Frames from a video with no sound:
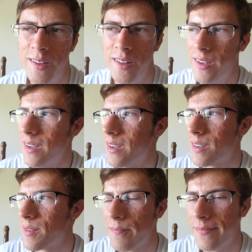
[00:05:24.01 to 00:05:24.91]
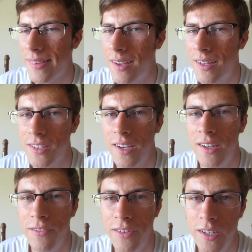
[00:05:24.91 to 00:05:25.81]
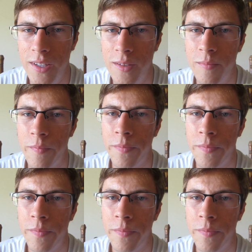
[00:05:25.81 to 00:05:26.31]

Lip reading: Like, it's kind of funny.